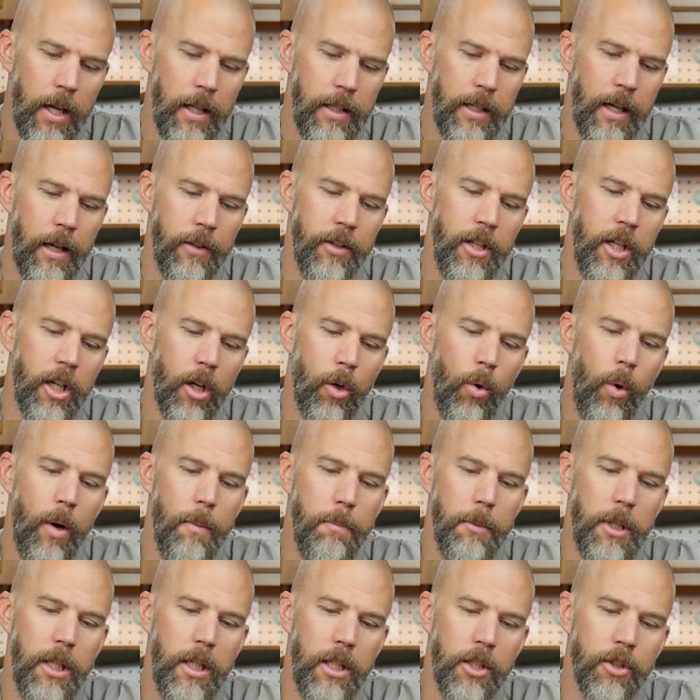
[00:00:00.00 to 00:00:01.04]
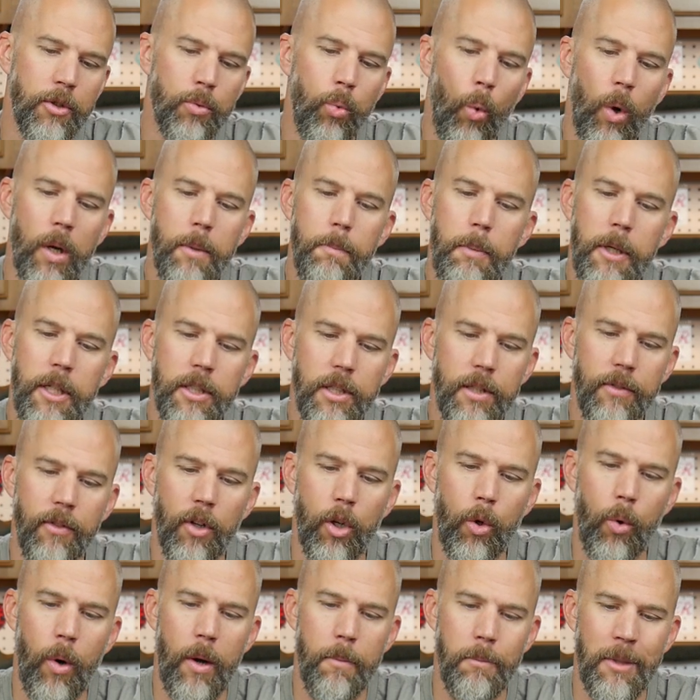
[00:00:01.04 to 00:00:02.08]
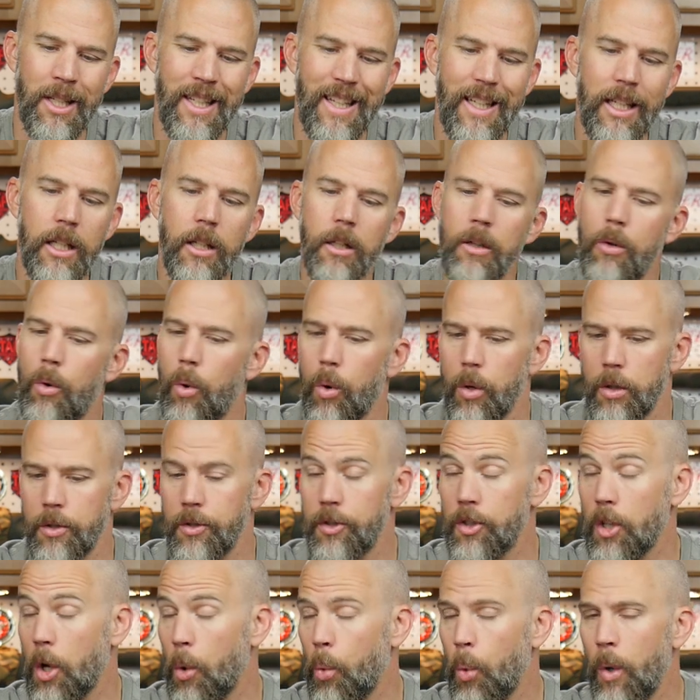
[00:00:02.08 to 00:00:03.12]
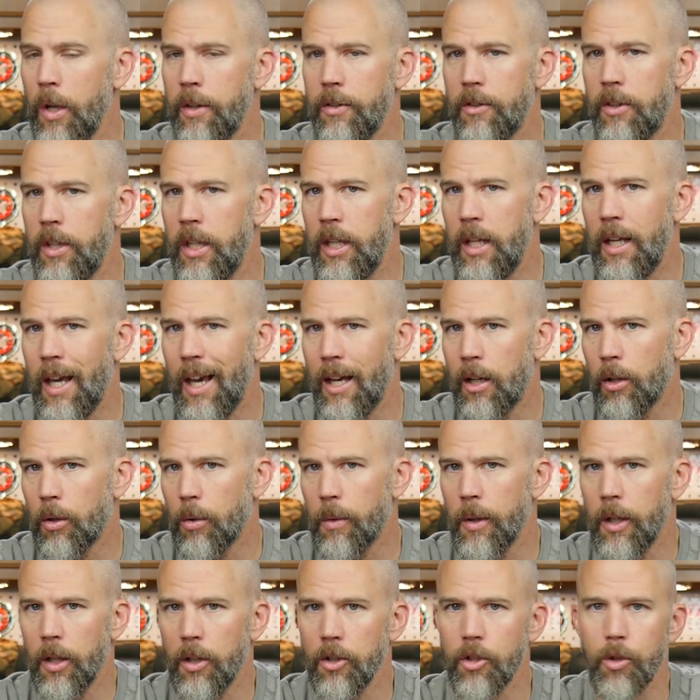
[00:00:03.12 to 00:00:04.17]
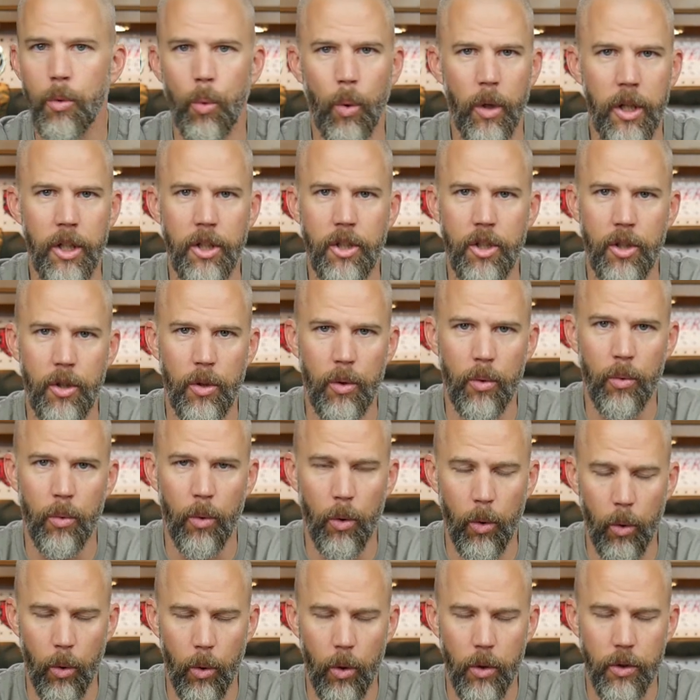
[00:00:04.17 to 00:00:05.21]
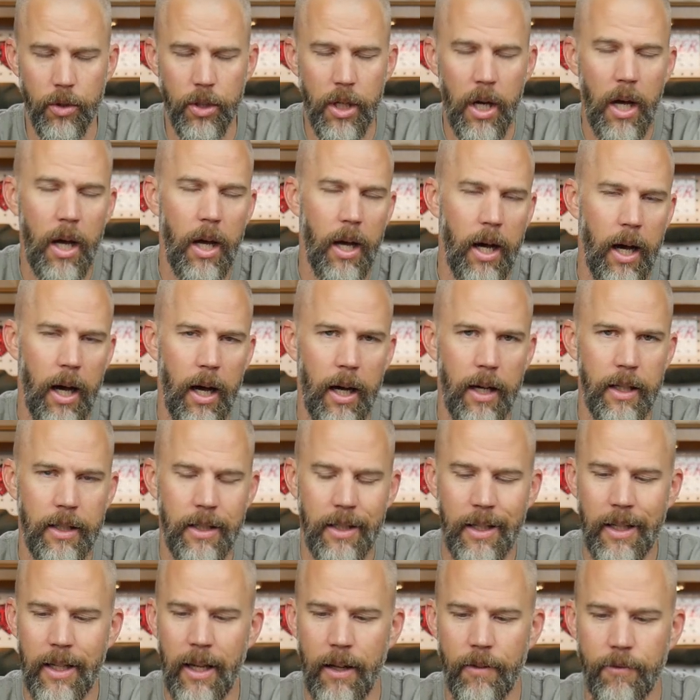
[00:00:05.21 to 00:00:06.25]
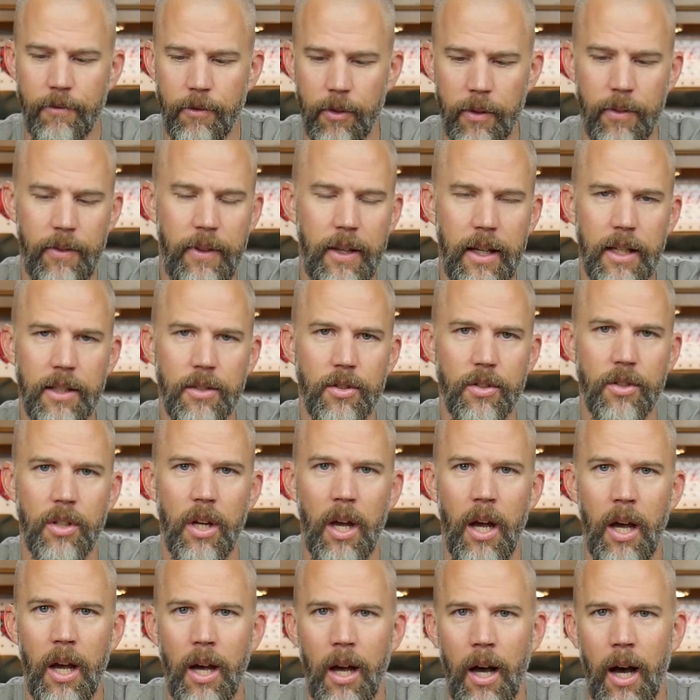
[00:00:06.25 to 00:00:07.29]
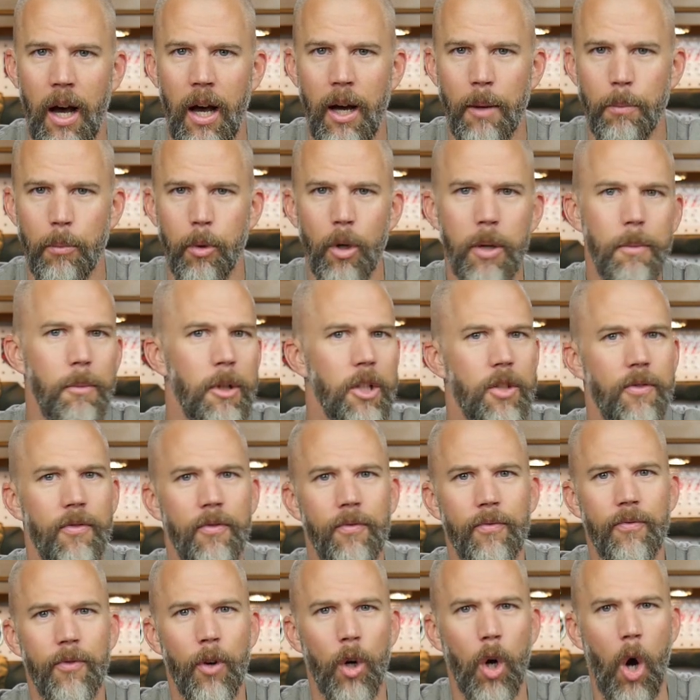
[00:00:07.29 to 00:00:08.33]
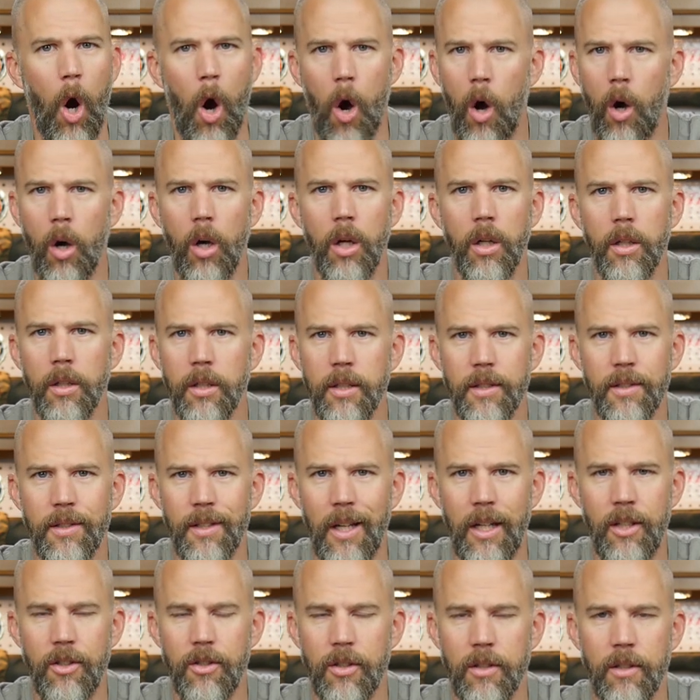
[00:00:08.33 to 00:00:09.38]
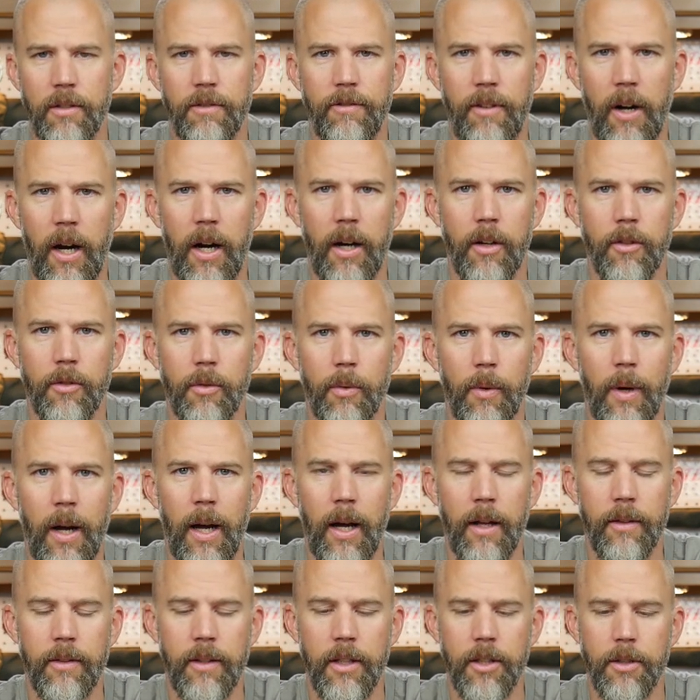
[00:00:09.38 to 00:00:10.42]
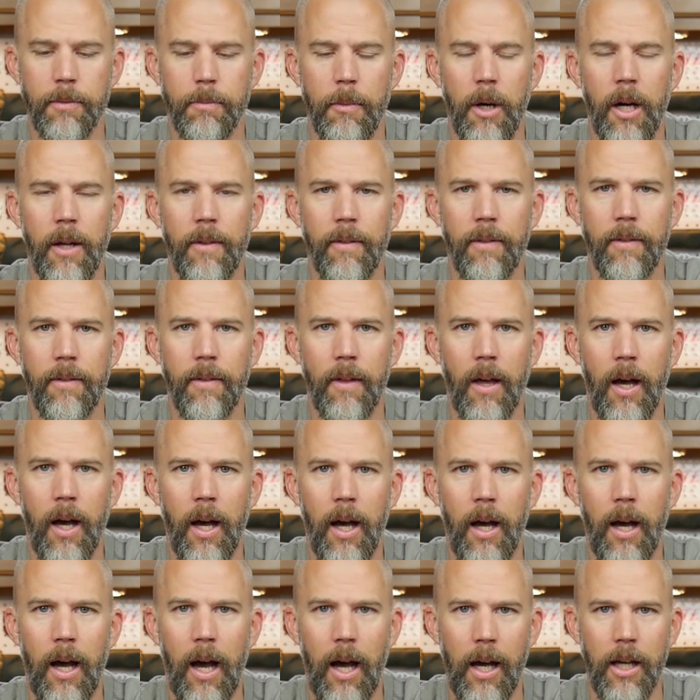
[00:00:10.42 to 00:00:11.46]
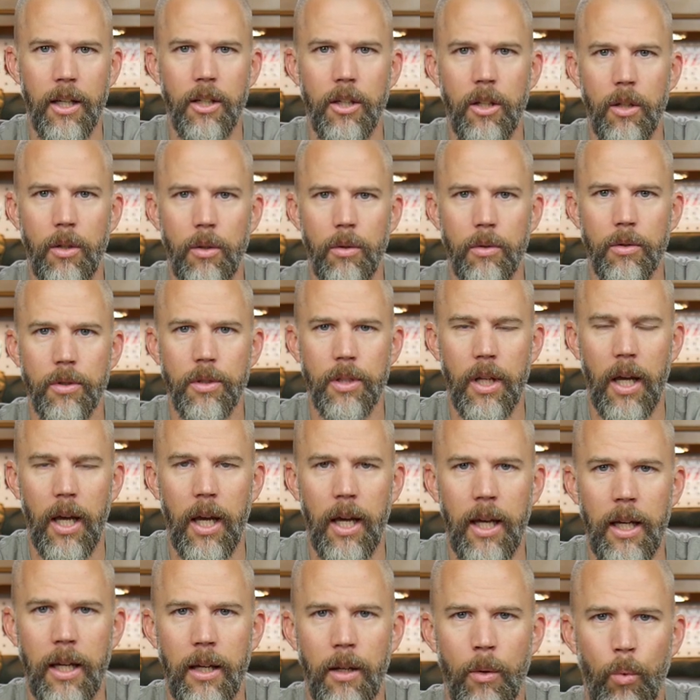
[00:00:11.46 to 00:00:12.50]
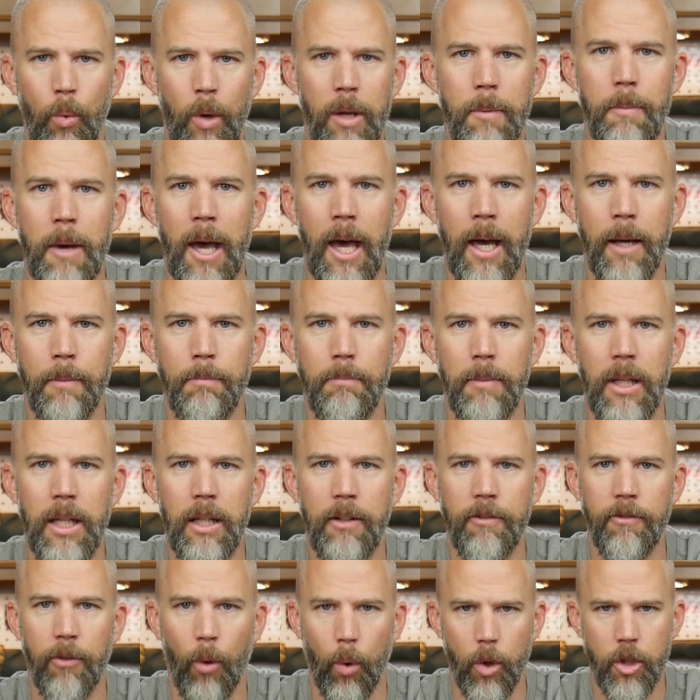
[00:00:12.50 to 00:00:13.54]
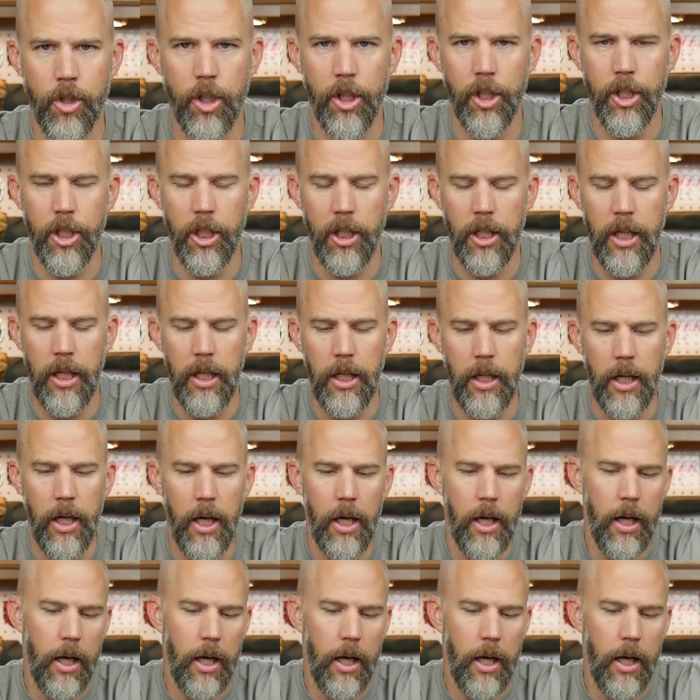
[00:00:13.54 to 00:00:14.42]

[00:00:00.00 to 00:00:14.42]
Now, the equipment is one piece of equipment in accordance with the N R L twenty-two rules. Uh, and again, for this, Uh, pretty much for all the stages of fire throughout this month, uh, I used a Wiebad Mini Fortune Cookie.